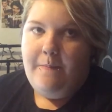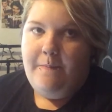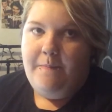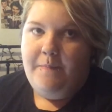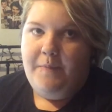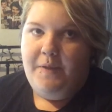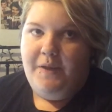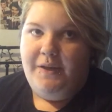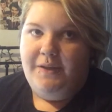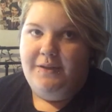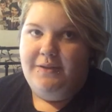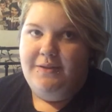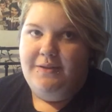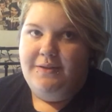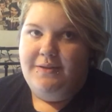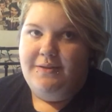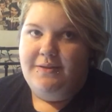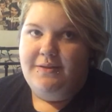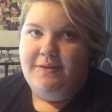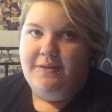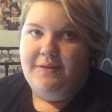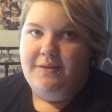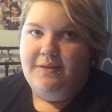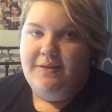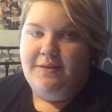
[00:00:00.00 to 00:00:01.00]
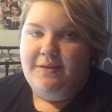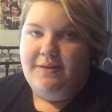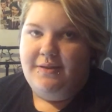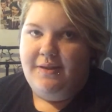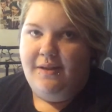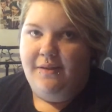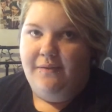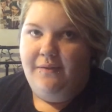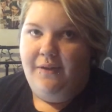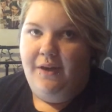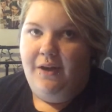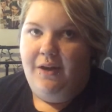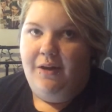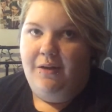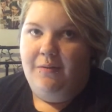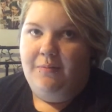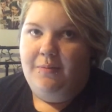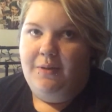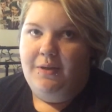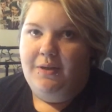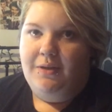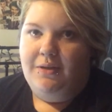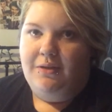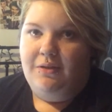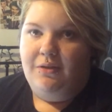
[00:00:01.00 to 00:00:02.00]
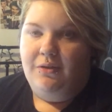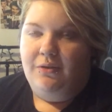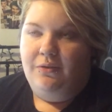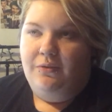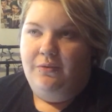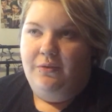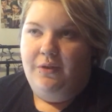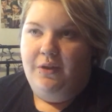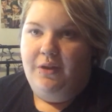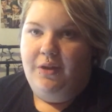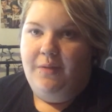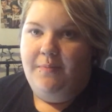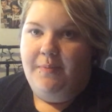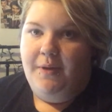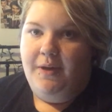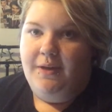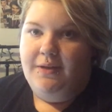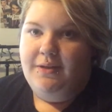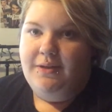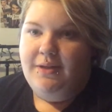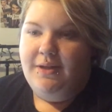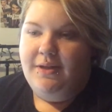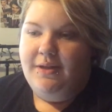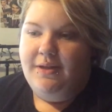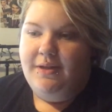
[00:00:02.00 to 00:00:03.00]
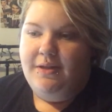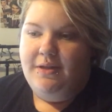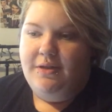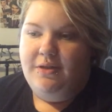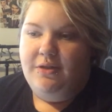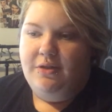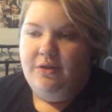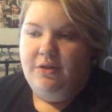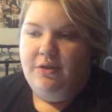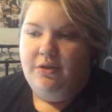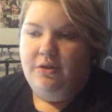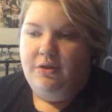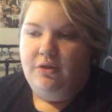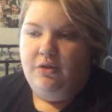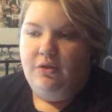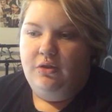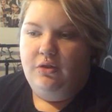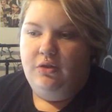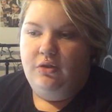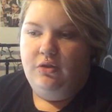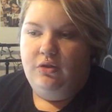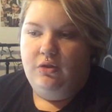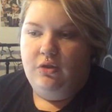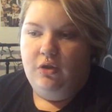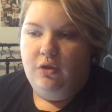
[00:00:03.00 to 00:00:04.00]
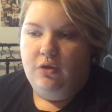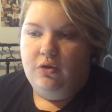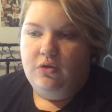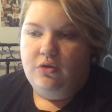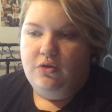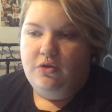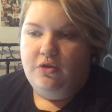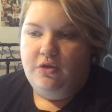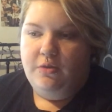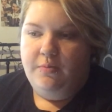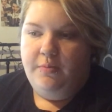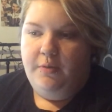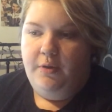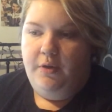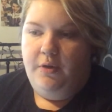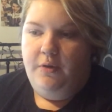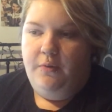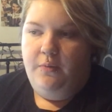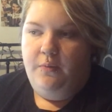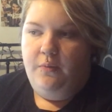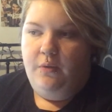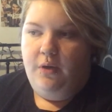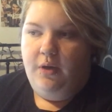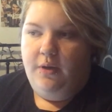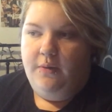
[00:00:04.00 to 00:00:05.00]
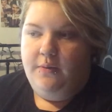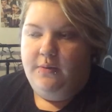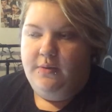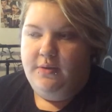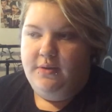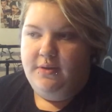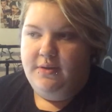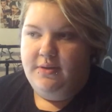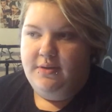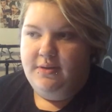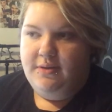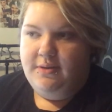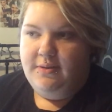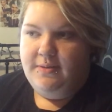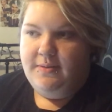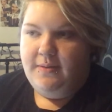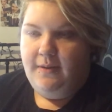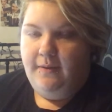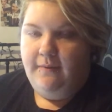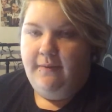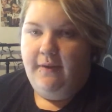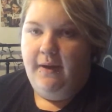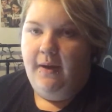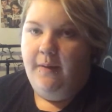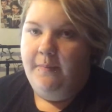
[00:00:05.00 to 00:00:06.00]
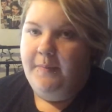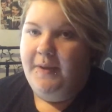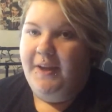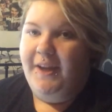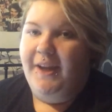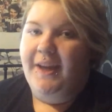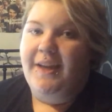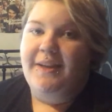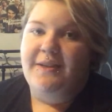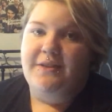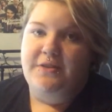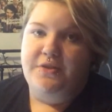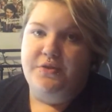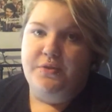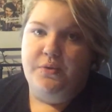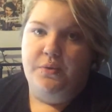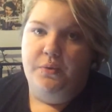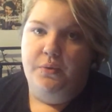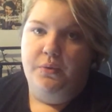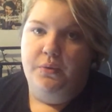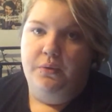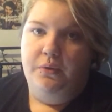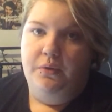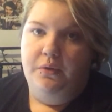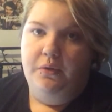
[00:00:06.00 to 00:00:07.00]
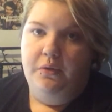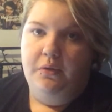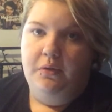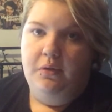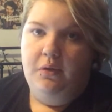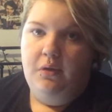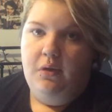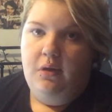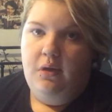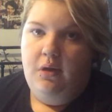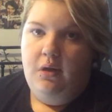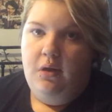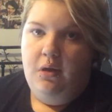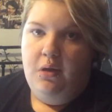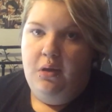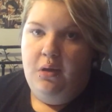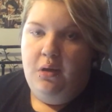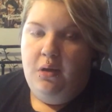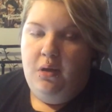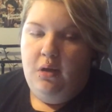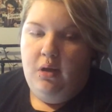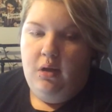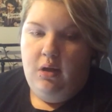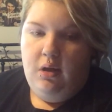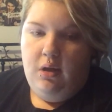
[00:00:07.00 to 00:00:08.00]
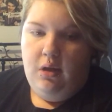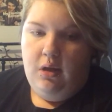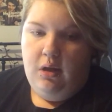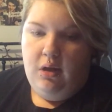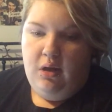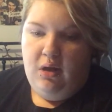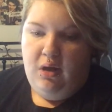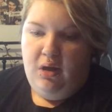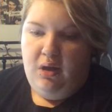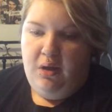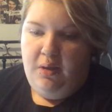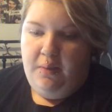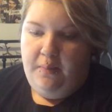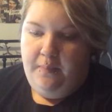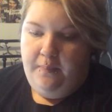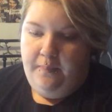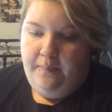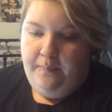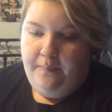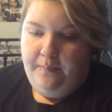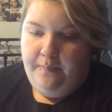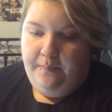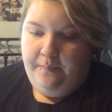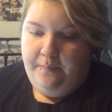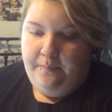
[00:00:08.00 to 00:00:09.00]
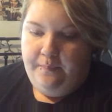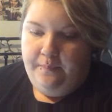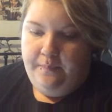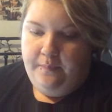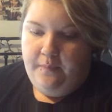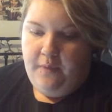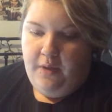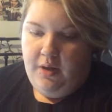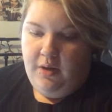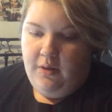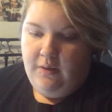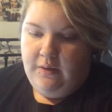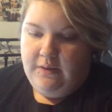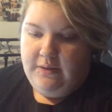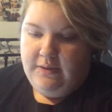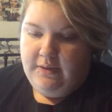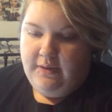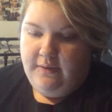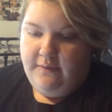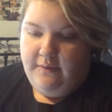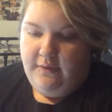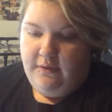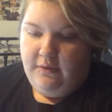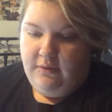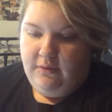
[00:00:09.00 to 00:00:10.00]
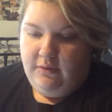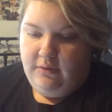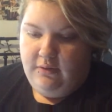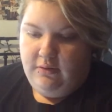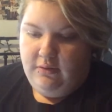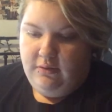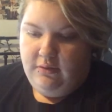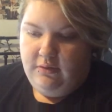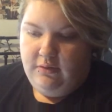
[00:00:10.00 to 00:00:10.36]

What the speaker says: Because the self-harm had gotten really bad. It had gotten to the point where I was self-harming in school. And I was having